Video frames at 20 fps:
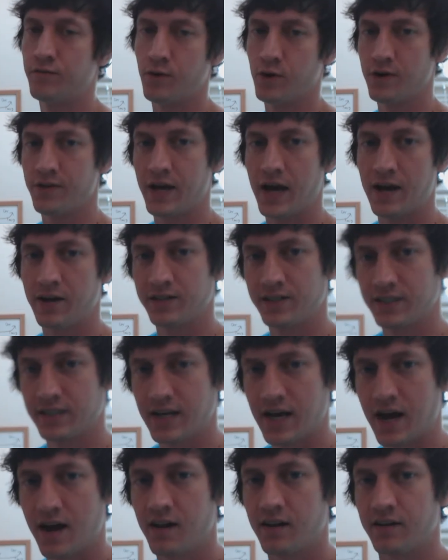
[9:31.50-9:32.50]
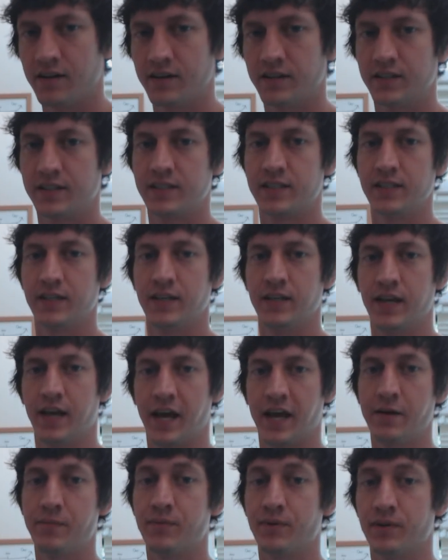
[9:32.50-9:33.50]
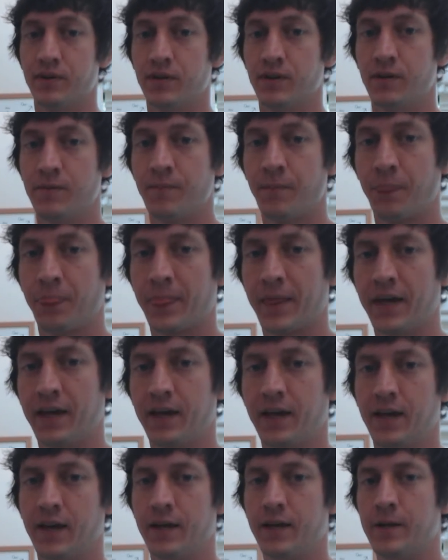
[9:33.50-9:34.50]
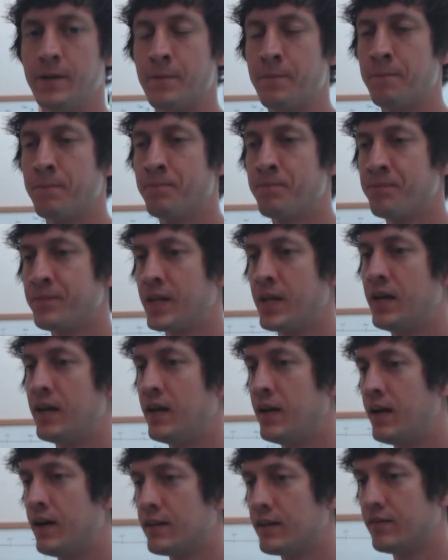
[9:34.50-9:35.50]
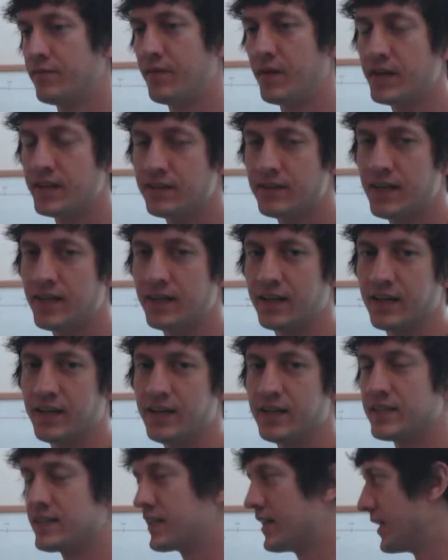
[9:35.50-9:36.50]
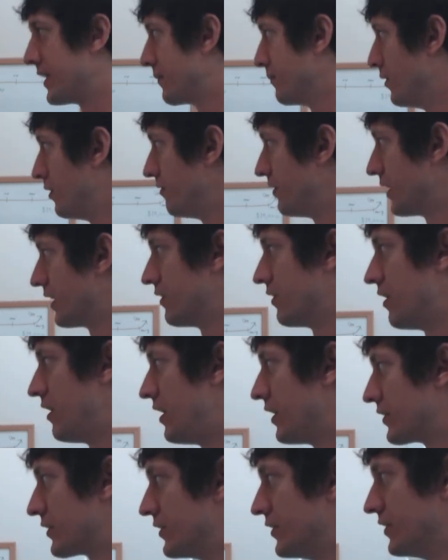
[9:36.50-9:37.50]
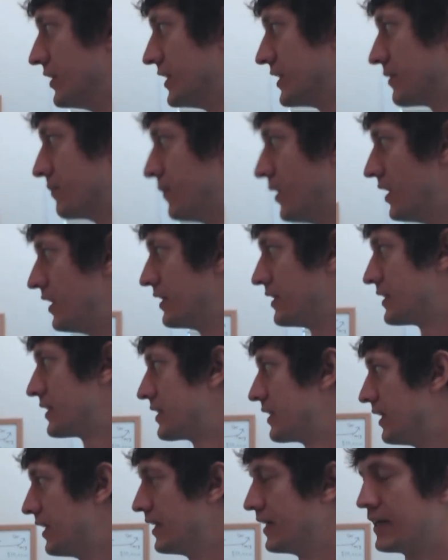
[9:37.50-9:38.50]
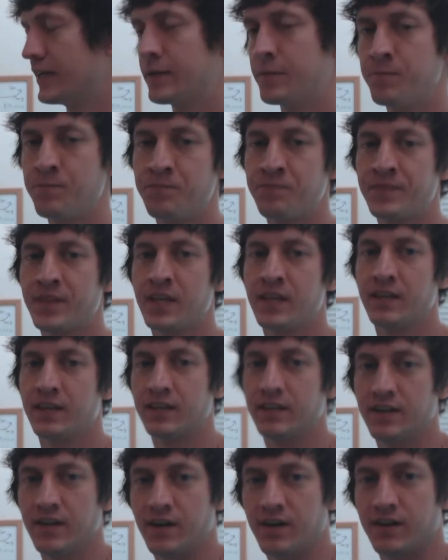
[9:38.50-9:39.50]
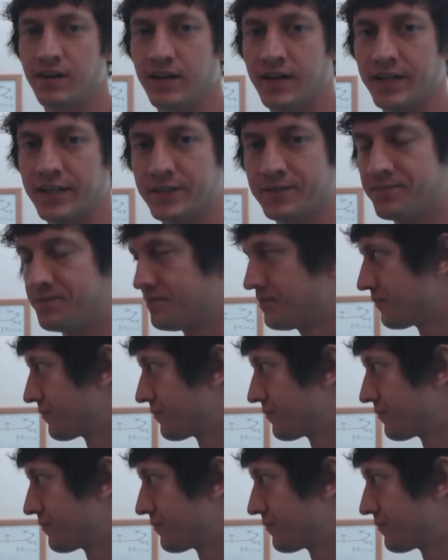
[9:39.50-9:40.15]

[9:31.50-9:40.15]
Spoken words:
$4,000 in April, and the funny thing is, like, moving along through these months, like, like